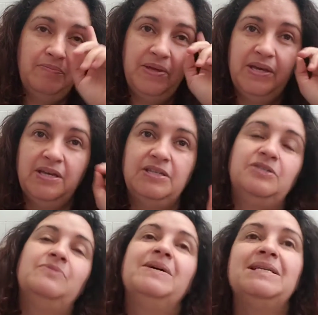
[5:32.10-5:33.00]

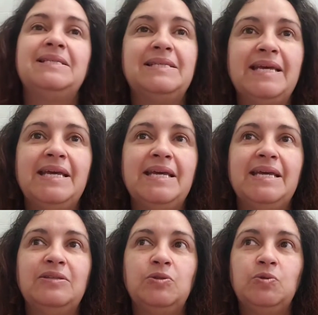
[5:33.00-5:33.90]
Because you might say
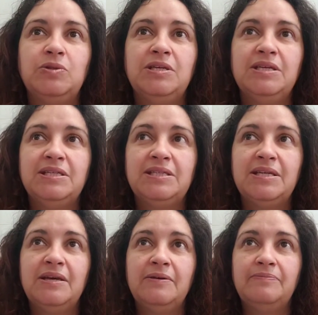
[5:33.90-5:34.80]
and do things
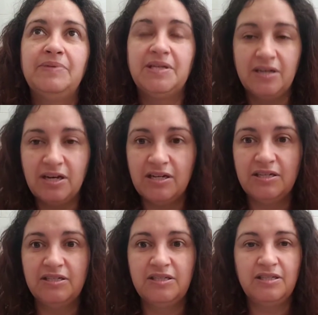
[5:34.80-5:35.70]

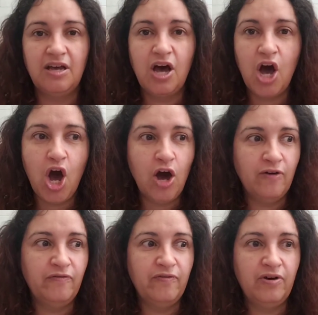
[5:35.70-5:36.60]
because
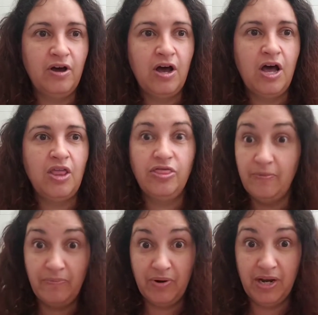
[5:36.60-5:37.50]
of the
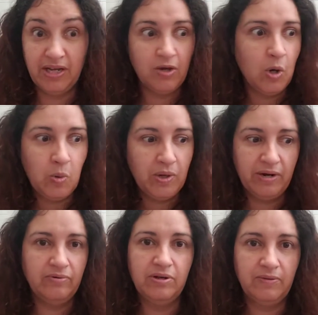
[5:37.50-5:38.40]
prank or
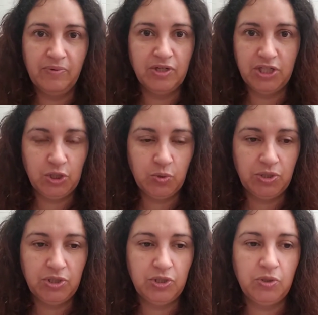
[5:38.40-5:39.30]
whatever the person's
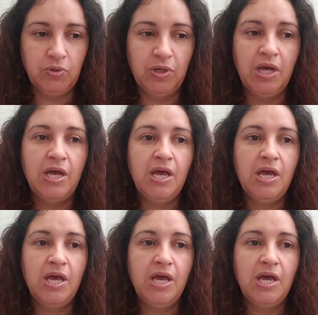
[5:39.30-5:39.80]
doing to you